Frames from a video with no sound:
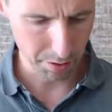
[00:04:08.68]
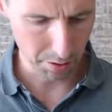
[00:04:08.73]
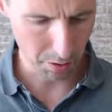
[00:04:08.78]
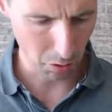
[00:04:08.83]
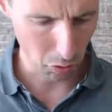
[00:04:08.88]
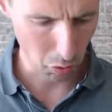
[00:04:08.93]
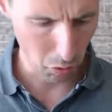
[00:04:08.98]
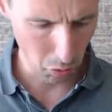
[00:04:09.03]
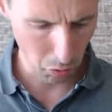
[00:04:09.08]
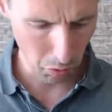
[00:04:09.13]

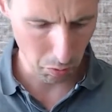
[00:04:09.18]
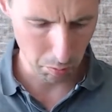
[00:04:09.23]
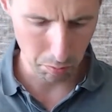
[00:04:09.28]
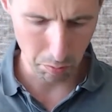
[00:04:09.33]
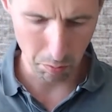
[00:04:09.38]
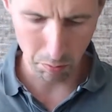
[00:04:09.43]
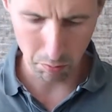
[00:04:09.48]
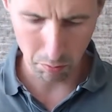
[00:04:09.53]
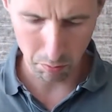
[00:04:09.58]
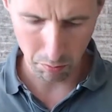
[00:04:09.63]
cool
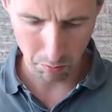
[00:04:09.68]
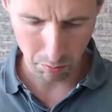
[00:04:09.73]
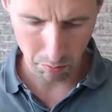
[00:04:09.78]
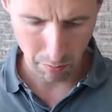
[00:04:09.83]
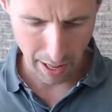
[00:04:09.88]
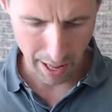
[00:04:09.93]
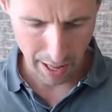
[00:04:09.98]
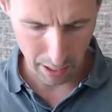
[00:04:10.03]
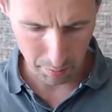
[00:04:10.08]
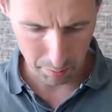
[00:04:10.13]

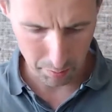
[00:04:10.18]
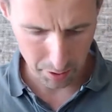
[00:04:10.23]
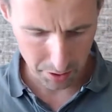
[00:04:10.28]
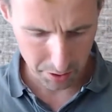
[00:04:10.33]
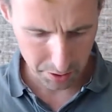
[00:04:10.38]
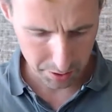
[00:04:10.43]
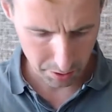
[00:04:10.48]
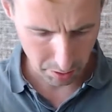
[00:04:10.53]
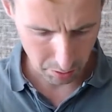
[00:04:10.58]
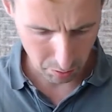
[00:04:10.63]

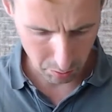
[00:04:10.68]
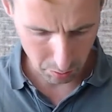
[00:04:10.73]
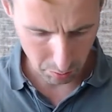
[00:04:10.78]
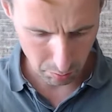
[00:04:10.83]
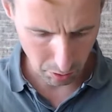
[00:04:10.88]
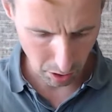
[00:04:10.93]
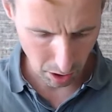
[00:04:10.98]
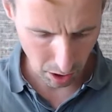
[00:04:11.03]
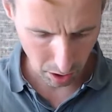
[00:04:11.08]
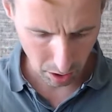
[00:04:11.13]
element, the cool
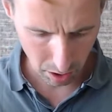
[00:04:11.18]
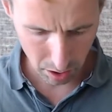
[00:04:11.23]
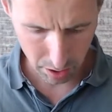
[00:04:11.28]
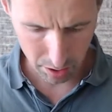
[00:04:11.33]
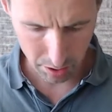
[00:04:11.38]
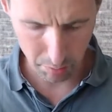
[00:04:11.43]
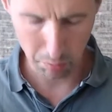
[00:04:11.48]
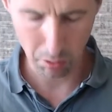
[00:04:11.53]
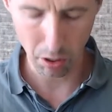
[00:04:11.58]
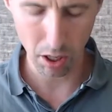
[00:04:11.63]
block.
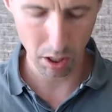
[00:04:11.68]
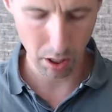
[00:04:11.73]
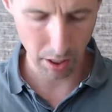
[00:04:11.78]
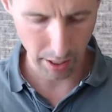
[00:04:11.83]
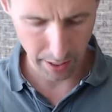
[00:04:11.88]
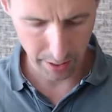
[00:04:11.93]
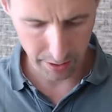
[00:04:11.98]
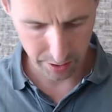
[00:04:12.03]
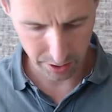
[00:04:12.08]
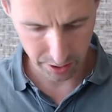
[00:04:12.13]
The block
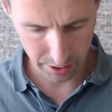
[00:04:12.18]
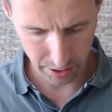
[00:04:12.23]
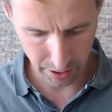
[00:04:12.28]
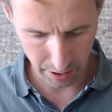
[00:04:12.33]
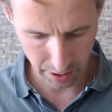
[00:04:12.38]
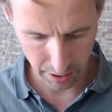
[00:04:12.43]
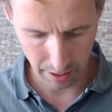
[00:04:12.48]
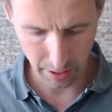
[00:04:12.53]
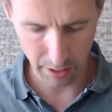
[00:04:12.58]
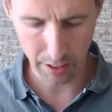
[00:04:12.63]
has
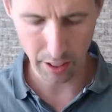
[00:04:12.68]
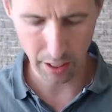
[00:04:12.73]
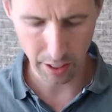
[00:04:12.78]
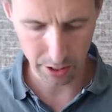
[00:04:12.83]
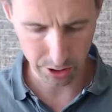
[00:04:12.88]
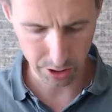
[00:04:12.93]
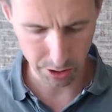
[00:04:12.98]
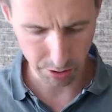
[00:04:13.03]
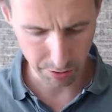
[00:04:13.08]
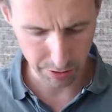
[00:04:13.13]

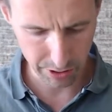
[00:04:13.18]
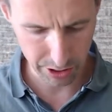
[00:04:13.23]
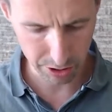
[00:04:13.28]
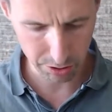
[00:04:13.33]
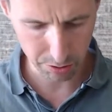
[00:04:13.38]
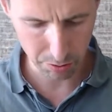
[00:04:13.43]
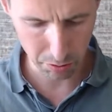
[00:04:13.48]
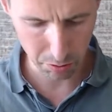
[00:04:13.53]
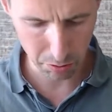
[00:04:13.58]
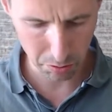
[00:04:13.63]
3
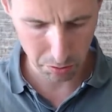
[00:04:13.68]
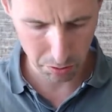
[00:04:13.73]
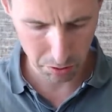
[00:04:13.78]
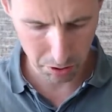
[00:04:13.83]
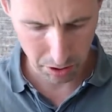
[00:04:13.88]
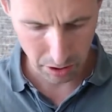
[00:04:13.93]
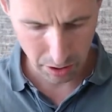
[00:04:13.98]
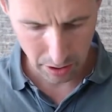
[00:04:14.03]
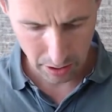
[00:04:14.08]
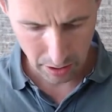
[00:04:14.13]
screws
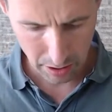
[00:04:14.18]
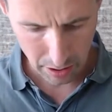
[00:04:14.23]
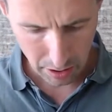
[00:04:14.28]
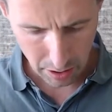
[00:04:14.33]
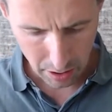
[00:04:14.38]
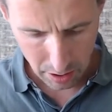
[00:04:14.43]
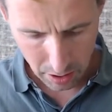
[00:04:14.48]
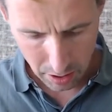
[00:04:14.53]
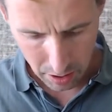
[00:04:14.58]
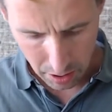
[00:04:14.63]

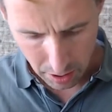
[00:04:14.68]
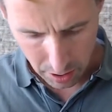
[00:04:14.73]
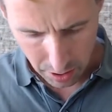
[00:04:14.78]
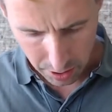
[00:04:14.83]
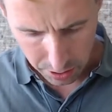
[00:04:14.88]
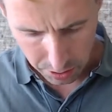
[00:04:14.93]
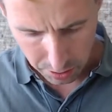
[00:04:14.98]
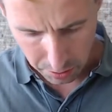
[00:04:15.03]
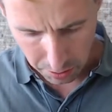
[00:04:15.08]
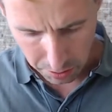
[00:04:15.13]

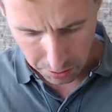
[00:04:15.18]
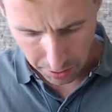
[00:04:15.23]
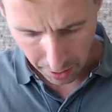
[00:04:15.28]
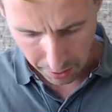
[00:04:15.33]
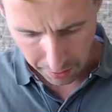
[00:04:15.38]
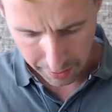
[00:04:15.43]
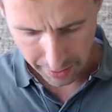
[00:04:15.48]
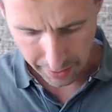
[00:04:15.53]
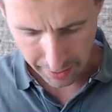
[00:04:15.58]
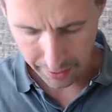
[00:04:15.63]
screwed
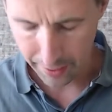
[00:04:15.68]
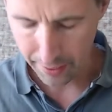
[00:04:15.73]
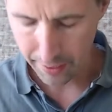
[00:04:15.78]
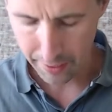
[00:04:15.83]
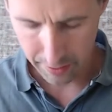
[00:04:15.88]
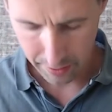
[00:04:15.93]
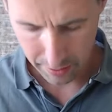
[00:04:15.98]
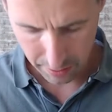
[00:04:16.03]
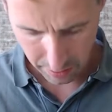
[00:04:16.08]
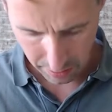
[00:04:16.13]
down
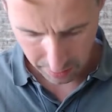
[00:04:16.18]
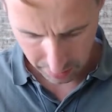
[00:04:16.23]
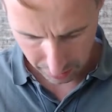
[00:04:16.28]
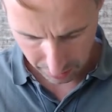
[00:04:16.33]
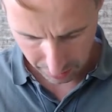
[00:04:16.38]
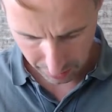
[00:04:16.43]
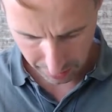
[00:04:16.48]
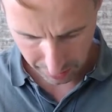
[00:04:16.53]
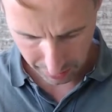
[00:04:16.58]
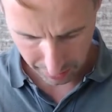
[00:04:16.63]
here
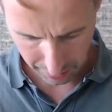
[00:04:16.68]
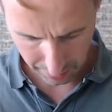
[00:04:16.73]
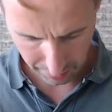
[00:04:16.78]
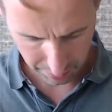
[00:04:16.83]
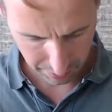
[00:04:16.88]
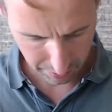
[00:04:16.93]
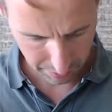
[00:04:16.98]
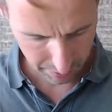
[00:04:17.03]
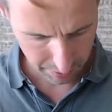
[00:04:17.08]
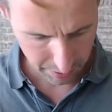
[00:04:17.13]
and
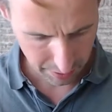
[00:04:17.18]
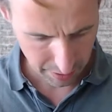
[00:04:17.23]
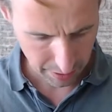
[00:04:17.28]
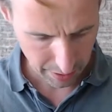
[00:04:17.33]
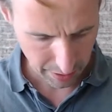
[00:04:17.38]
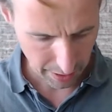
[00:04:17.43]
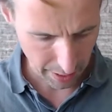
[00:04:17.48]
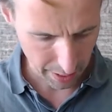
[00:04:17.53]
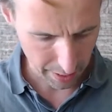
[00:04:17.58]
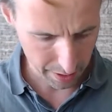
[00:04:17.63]
here.
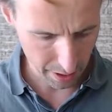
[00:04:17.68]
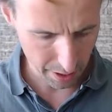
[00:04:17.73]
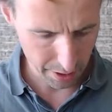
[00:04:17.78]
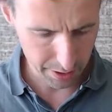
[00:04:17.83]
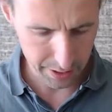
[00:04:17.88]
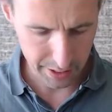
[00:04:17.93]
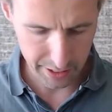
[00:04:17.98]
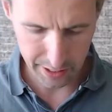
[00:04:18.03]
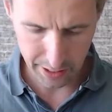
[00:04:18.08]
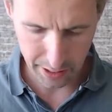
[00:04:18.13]
And
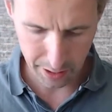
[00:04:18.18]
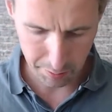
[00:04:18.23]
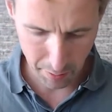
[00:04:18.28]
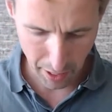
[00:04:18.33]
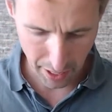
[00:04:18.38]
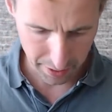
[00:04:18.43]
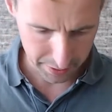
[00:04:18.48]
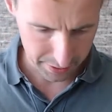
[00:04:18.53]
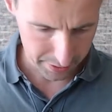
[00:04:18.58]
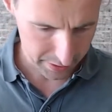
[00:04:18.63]
underneath this
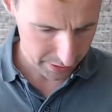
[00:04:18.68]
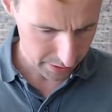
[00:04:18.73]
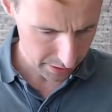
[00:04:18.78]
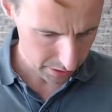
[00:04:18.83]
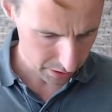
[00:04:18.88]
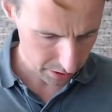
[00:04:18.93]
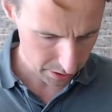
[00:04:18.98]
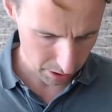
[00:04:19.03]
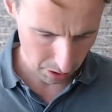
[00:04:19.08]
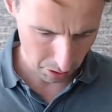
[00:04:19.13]
battery.
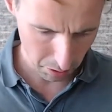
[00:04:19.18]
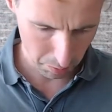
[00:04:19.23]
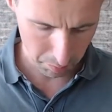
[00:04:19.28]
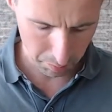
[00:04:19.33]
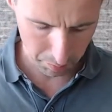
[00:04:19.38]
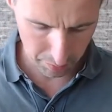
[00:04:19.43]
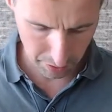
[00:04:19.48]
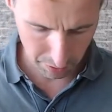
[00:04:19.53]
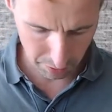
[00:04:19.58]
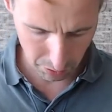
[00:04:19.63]
So
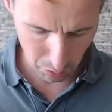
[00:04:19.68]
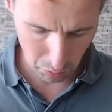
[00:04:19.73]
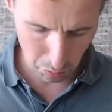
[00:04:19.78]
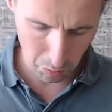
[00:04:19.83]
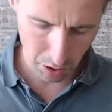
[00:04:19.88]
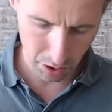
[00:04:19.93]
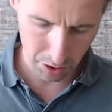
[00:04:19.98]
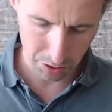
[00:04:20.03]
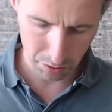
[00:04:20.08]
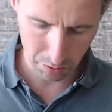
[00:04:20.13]
if you
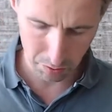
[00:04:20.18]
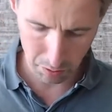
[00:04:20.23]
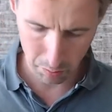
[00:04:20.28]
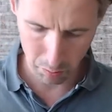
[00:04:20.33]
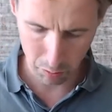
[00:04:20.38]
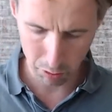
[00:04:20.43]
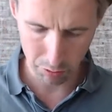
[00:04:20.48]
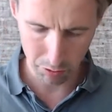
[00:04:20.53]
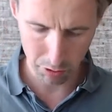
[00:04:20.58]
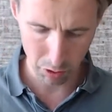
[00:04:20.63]
want to
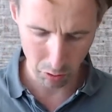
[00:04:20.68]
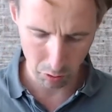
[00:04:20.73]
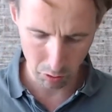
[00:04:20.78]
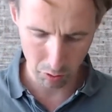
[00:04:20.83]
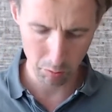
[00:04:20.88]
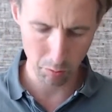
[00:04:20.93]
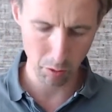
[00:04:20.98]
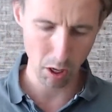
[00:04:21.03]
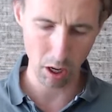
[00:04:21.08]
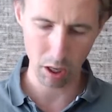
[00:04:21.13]
remove the cool
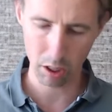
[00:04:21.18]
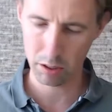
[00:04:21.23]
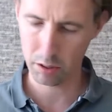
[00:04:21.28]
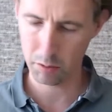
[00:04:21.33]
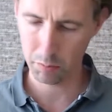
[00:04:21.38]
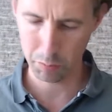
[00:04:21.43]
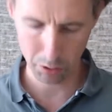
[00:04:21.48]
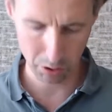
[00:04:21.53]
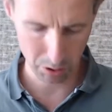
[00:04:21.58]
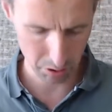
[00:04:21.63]
block to
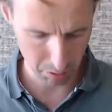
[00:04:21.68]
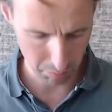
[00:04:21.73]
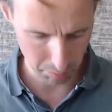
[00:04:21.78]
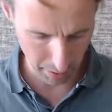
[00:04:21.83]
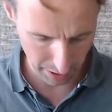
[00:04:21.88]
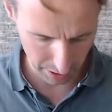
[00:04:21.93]
put some